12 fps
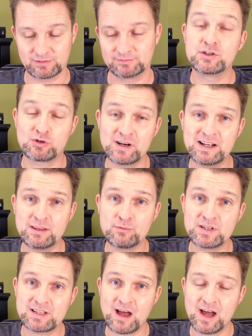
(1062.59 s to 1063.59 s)
The treaty that
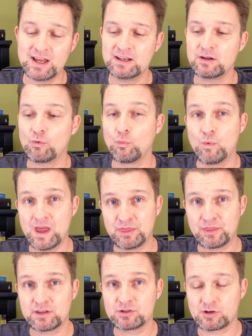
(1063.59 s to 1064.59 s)
we signed
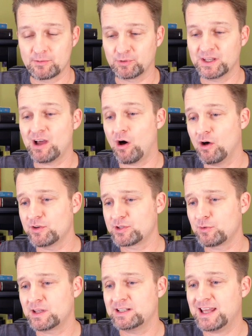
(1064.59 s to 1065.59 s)
with Tripoli
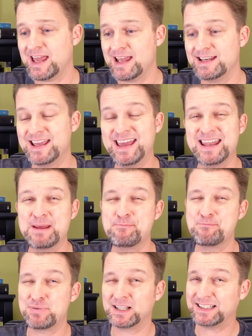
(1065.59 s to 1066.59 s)
also contained an
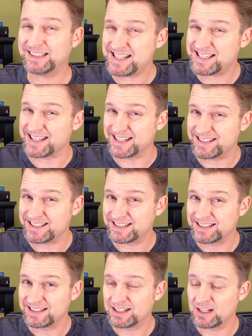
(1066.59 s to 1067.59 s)
implicit
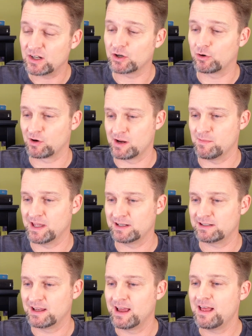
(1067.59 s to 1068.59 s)

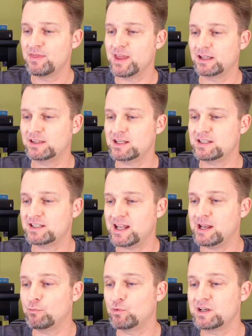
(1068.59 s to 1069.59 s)
agreement that the
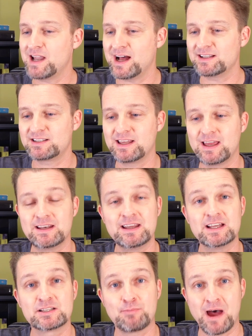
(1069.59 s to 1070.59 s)
state would not send
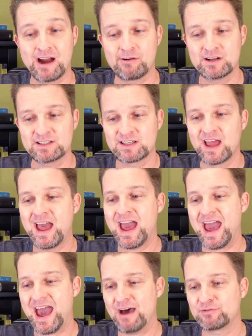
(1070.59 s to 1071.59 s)
its pirates
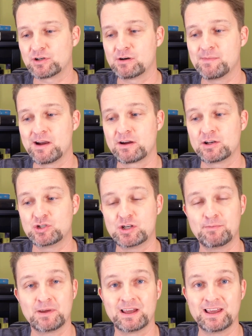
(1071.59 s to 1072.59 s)
after American
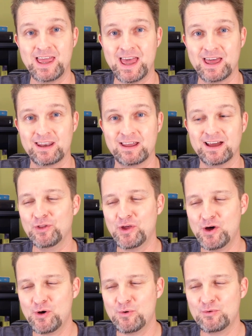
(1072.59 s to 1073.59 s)
shipping again,
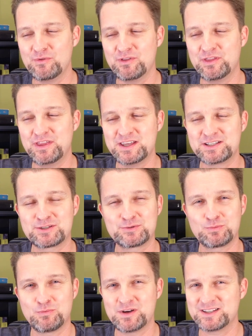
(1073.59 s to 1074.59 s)
although this
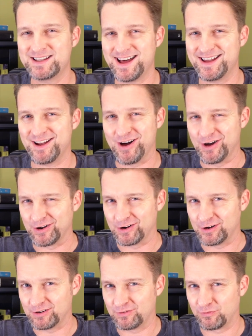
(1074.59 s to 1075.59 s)
was not
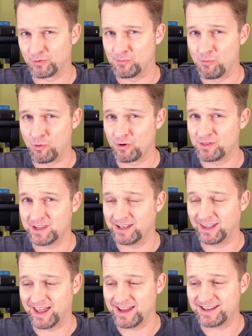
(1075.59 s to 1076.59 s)
honored for more
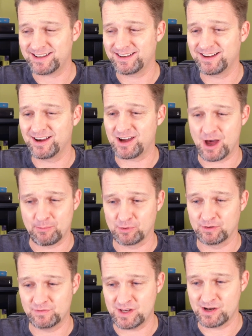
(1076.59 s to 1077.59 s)
than a
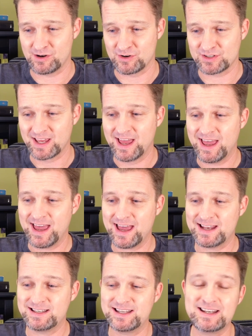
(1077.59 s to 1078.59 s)
couple of years,
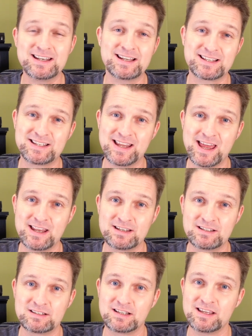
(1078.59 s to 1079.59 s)
and didn't
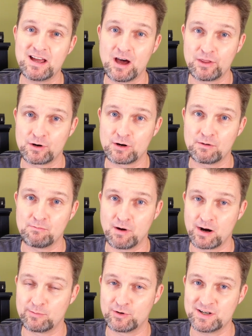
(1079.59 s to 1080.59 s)
extend to the other
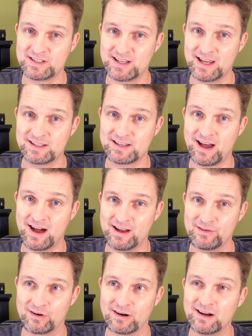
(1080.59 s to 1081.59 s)
Barbary states
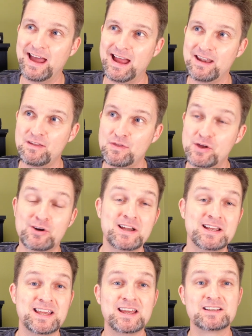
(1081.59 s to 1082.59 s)
either. And there
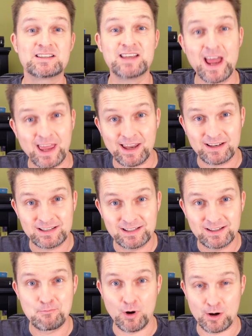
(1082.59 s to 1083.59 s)
a second
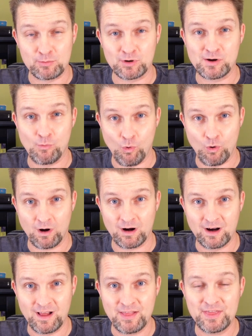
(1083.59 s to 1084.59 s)
Barbary
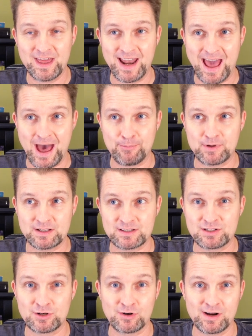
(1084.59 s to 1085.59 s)
War that
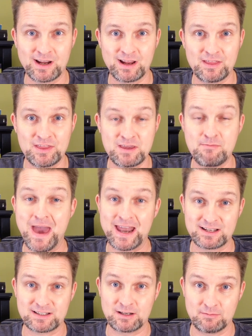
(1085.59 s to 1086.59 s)
happens during the
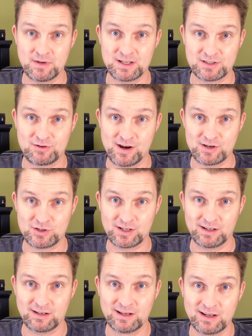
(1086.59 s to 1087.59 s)
Madison
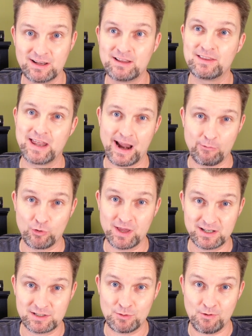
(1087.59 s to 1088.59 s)
administration that I will
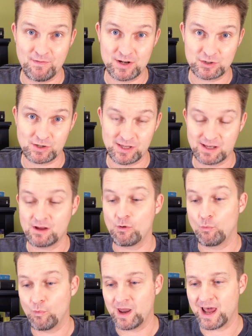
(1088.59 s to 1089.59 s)
get to eventually
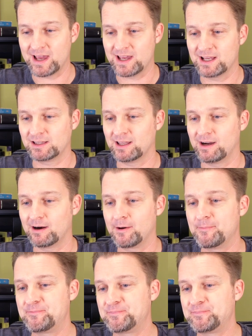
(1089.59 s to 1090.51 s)
when I get there.